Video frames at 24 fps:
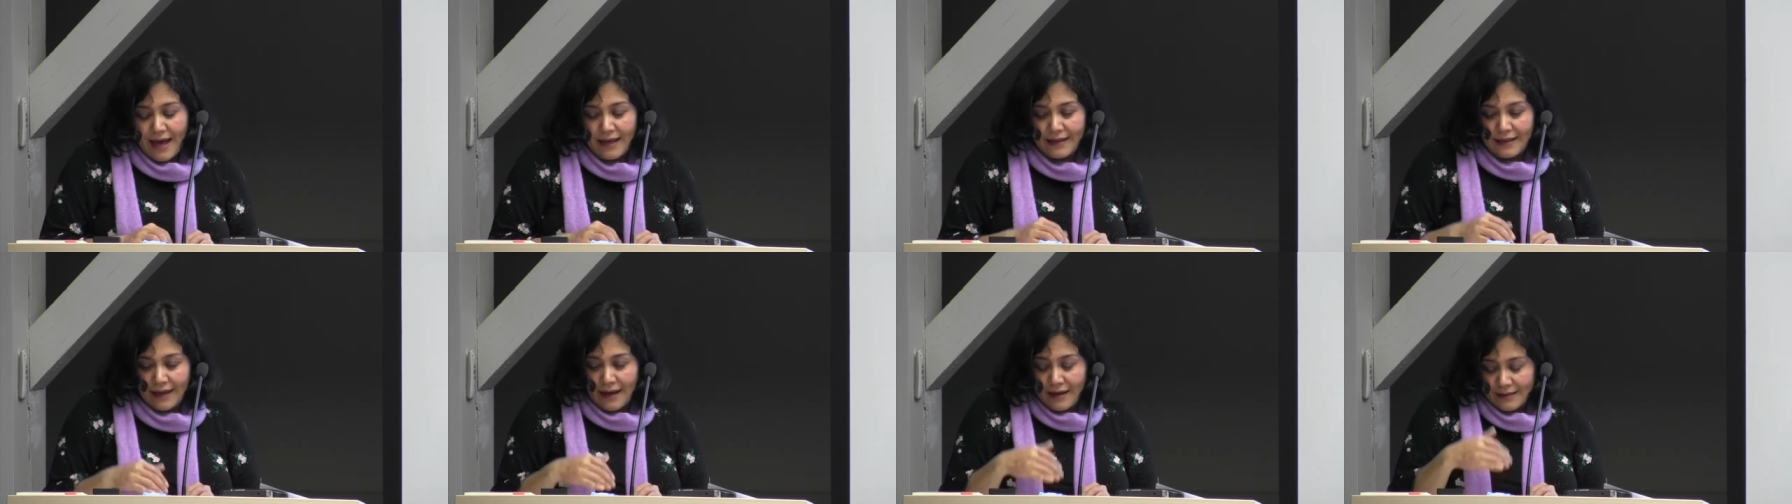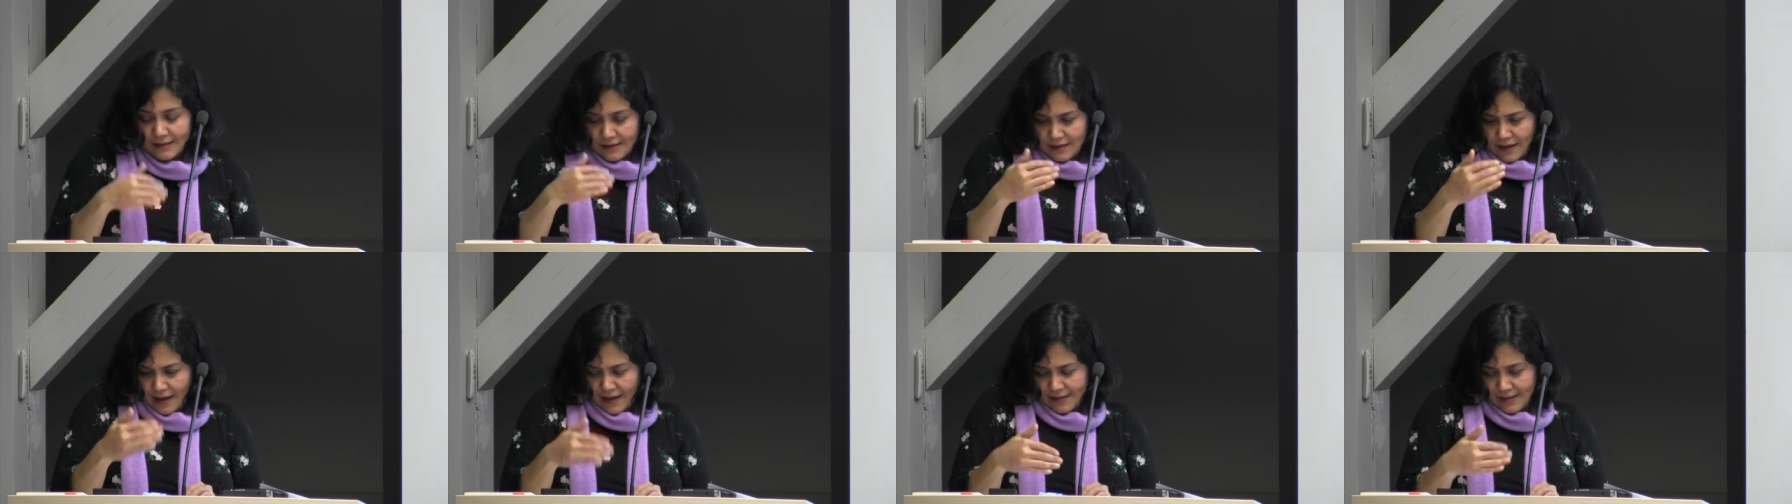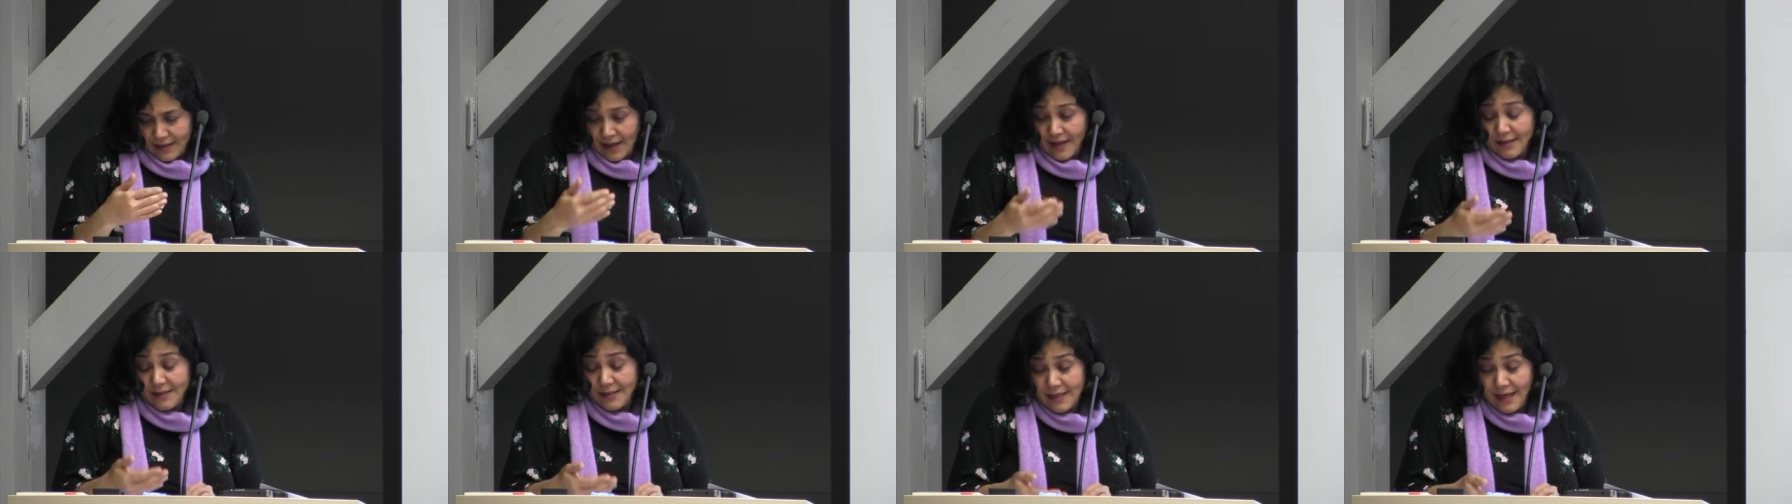And as
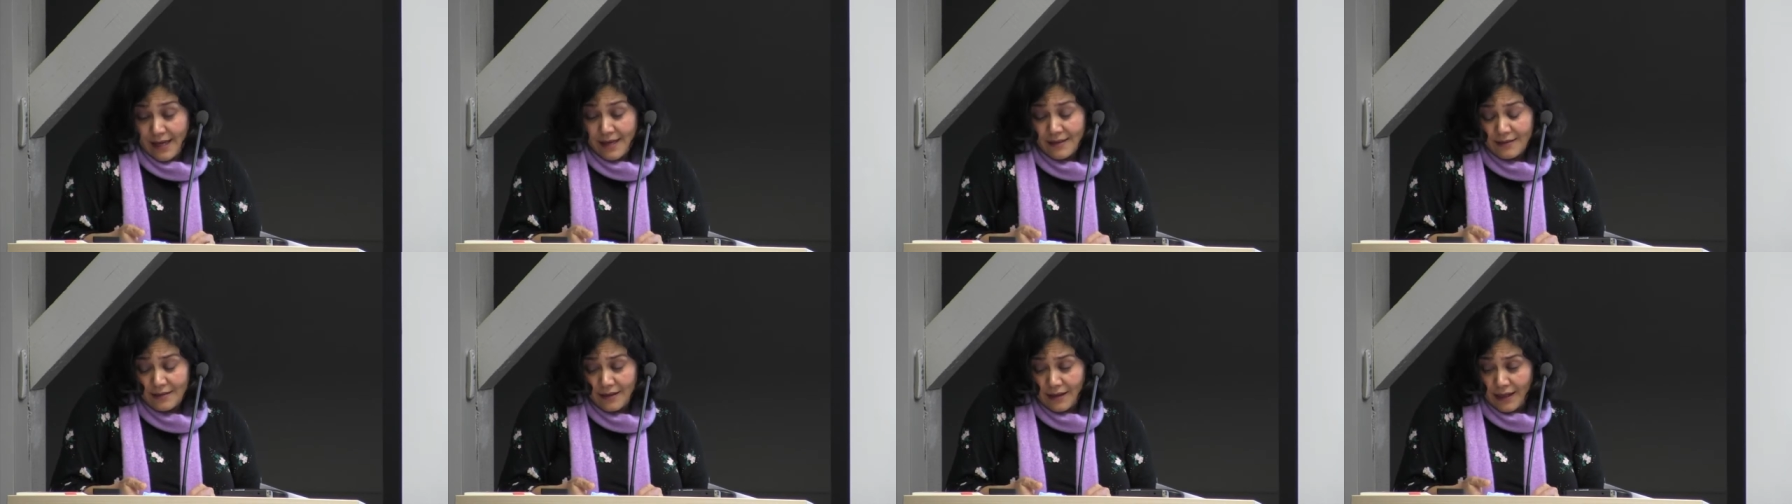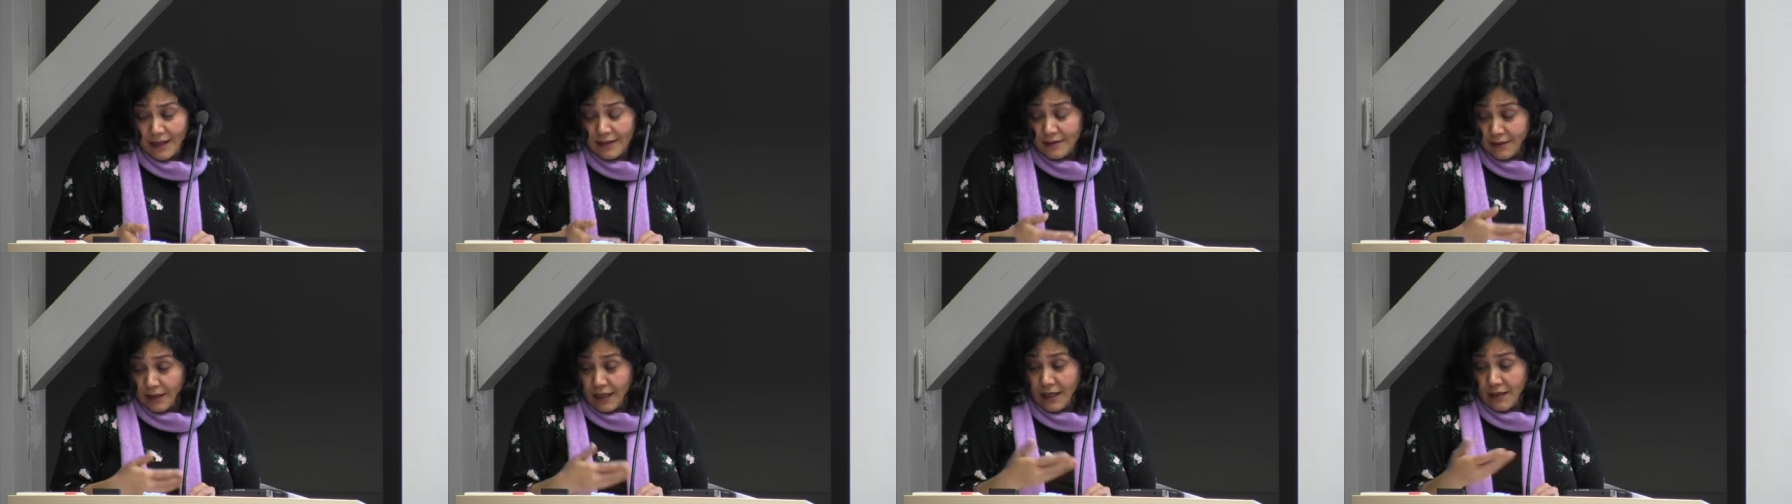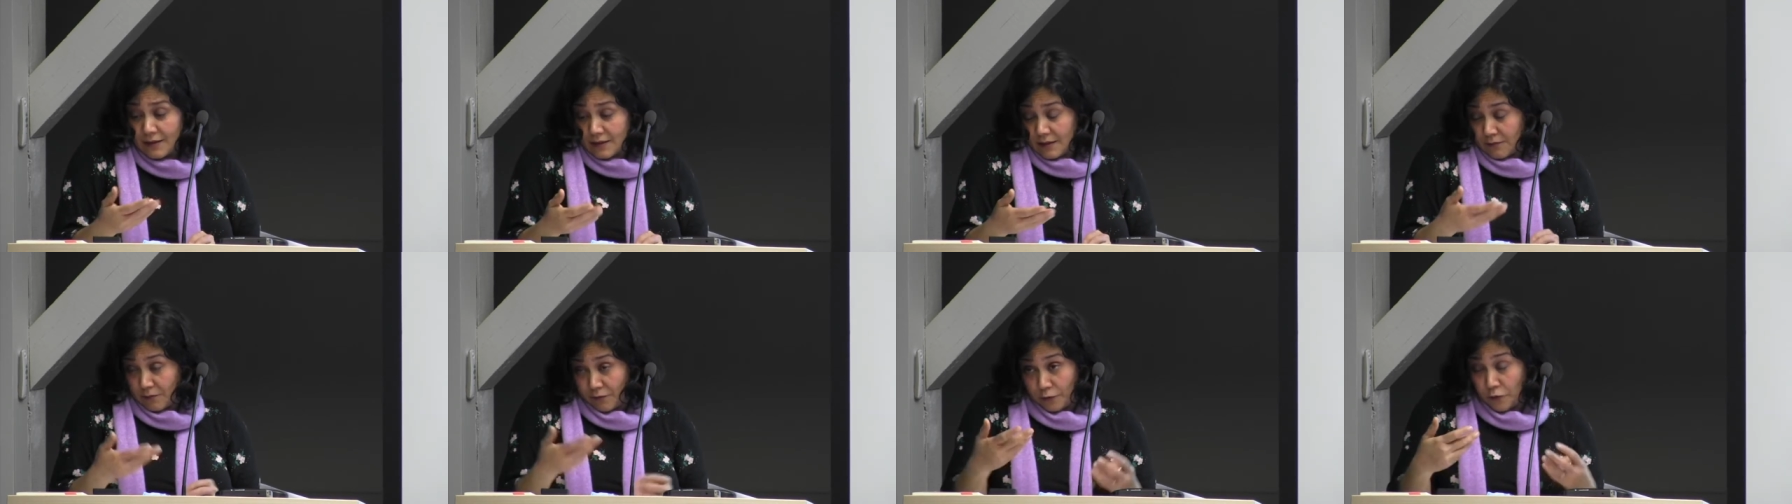I said,
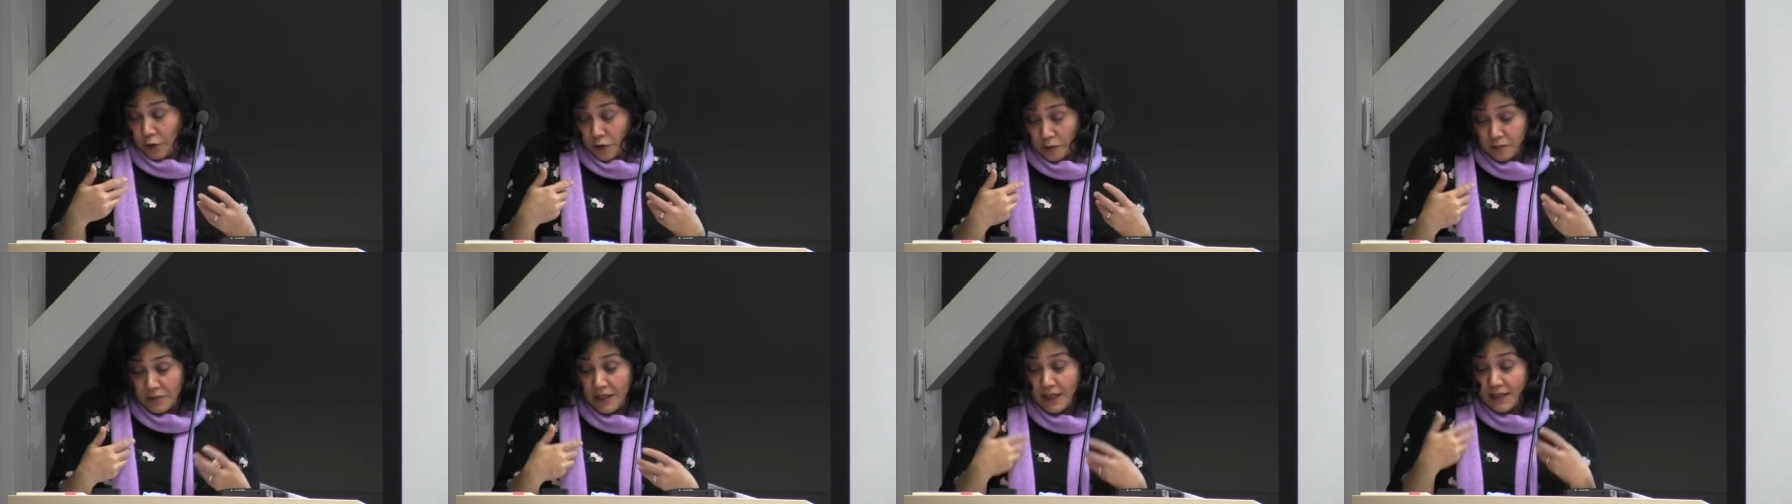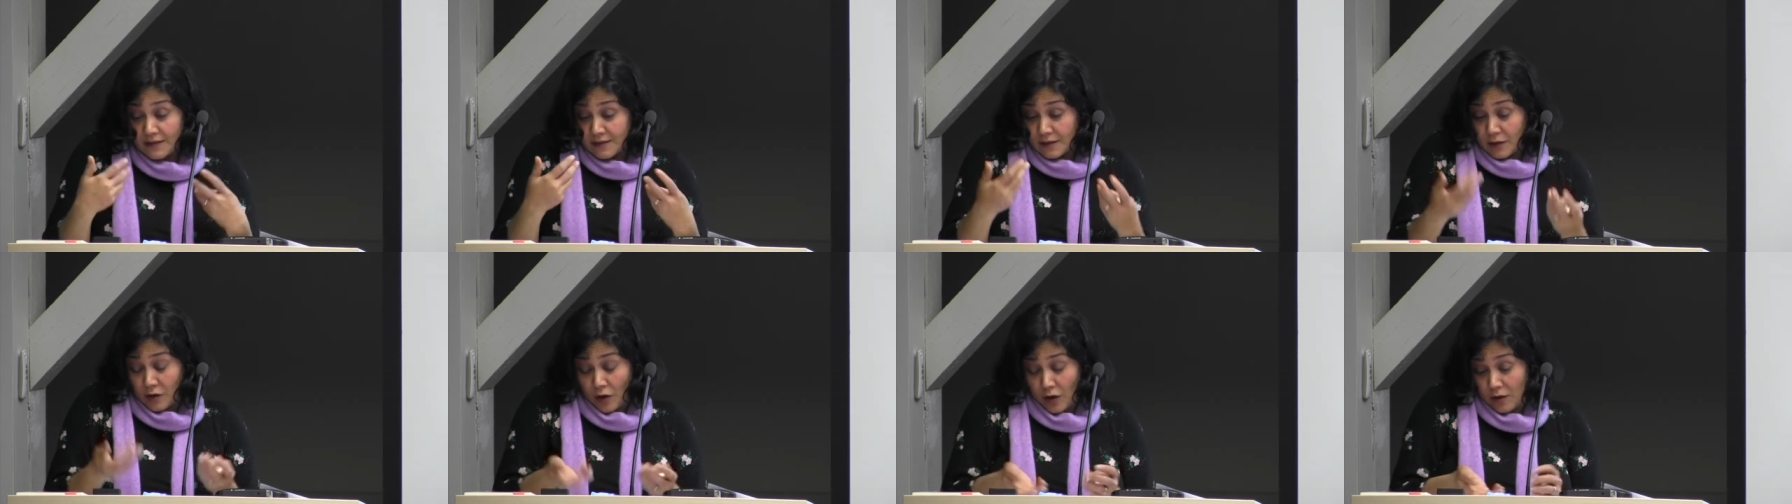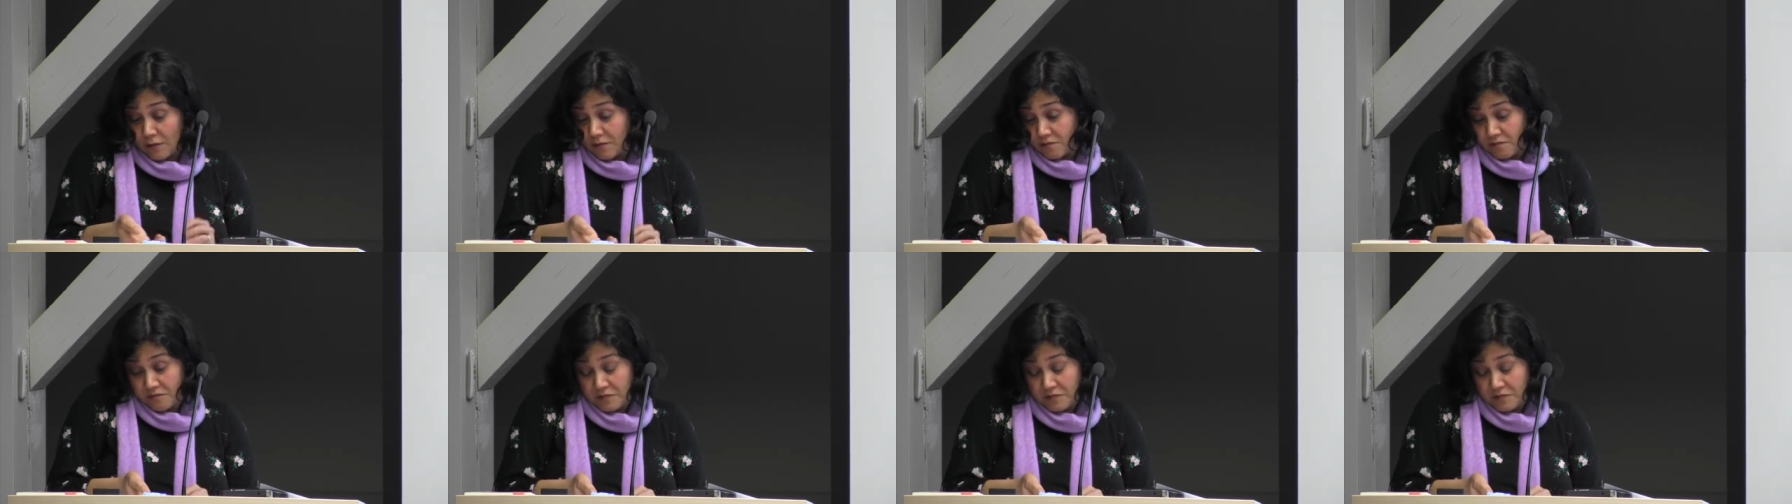it for me, it